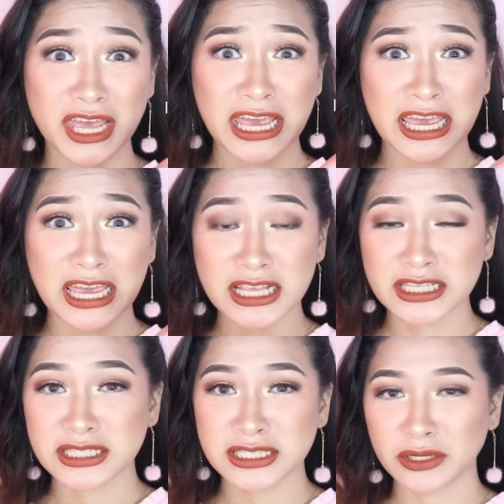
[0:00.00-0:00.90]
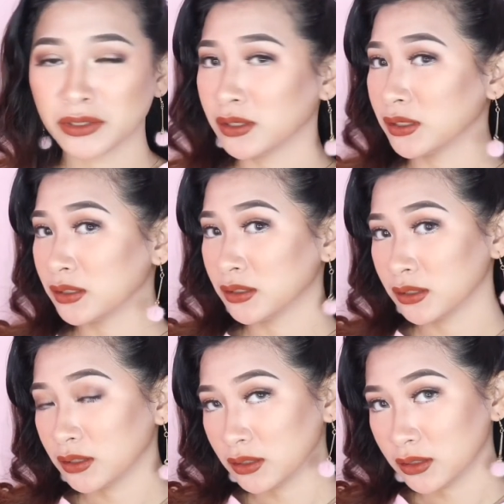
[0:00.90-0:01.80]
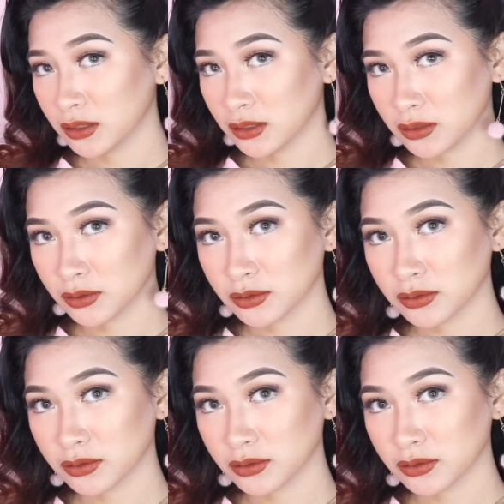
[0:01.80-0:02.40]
And I came to your town.